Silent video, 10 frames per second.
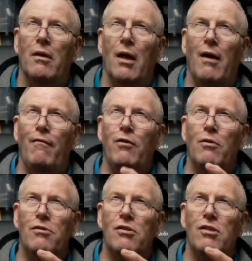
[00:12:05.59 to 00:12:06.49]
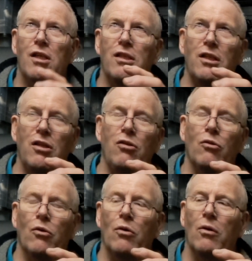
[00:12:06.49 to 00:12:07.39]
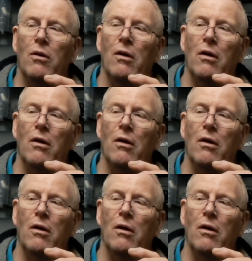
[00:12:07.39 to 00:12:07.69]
if you're sitting your